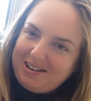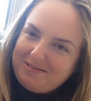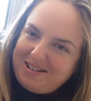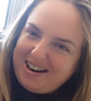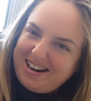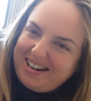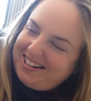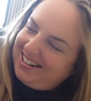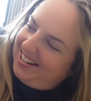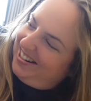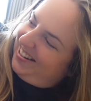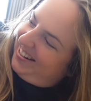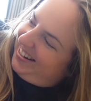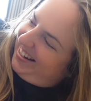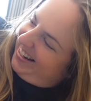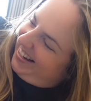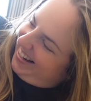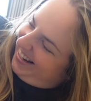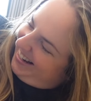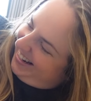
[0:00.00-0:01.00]
really weird
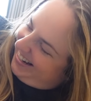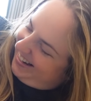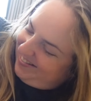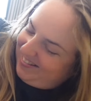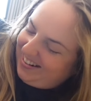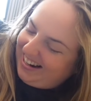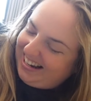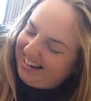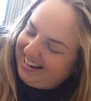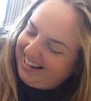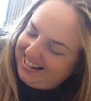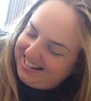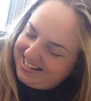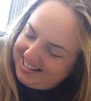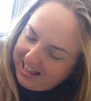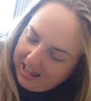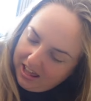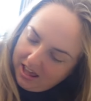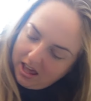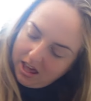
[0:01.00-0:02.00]
looking. It really
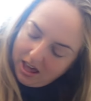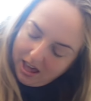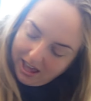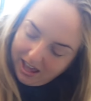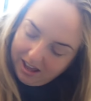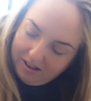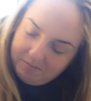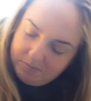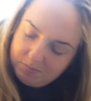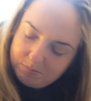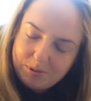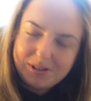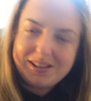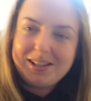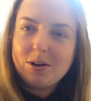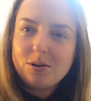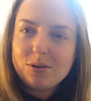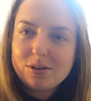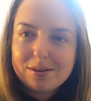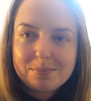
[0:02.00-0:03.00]
is. Um, but
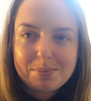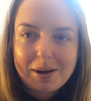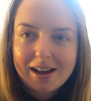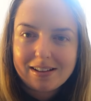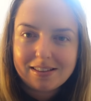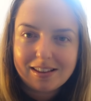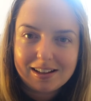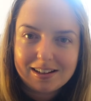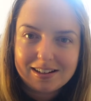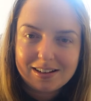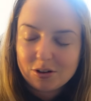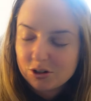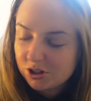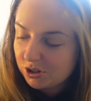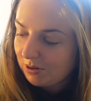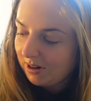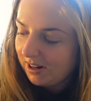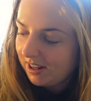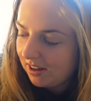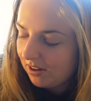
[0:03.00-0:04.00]
the other bag that
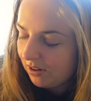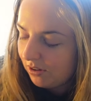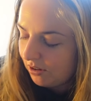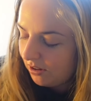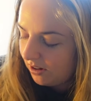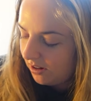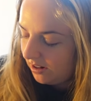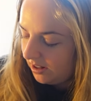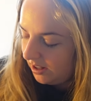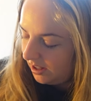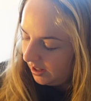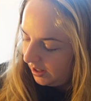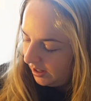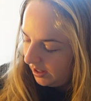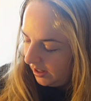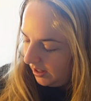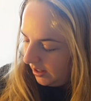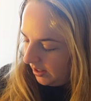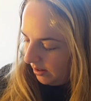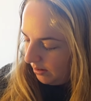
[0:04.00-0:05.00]
looked kind of cool
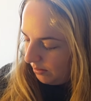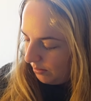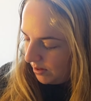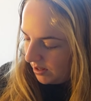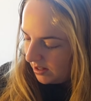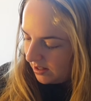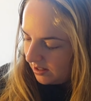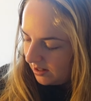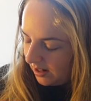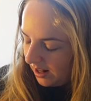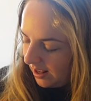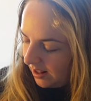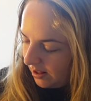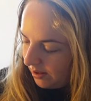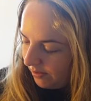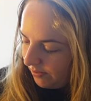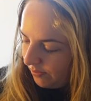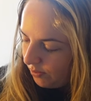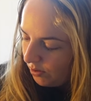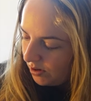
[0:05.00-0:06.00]
was like
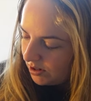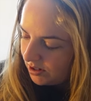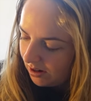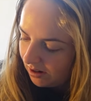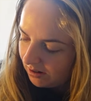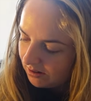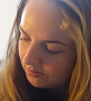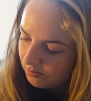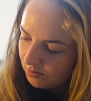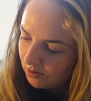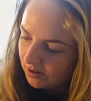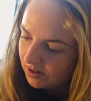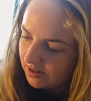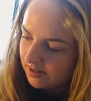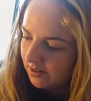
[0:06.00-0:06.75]
four dollars more,